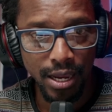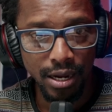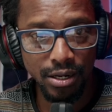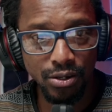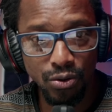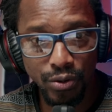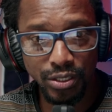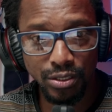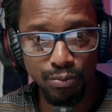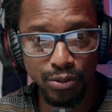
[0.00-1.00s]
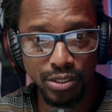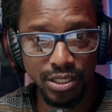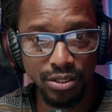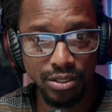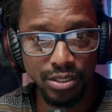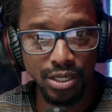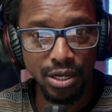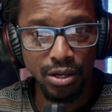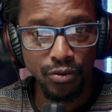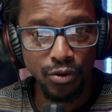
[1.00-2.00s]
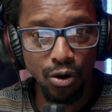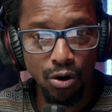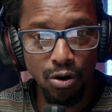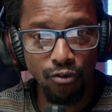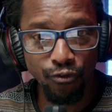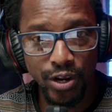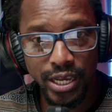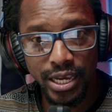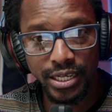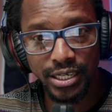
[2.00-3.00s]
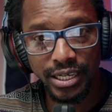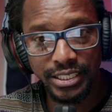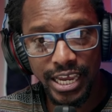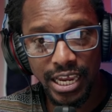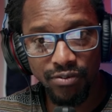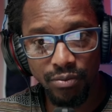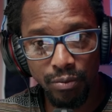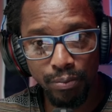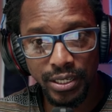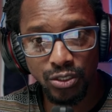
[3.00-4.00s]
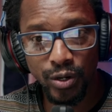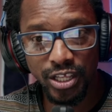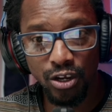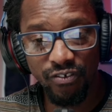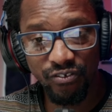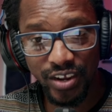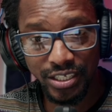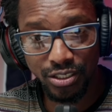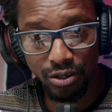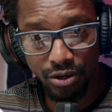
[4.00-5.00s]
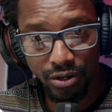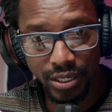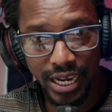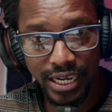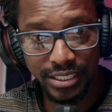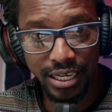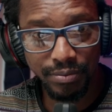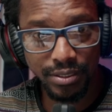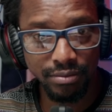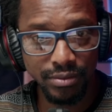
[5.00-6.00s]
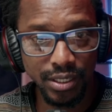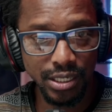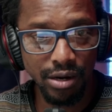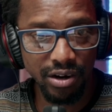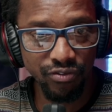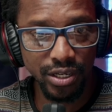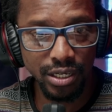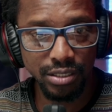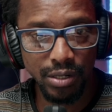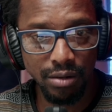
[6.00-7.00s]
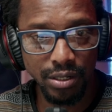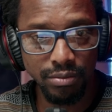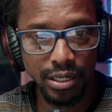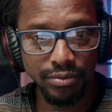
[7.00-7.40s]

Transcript: According to the procedures, all free kicks are taken from the place where the offense occurred, except indirect free kicks, blah, blah, blah.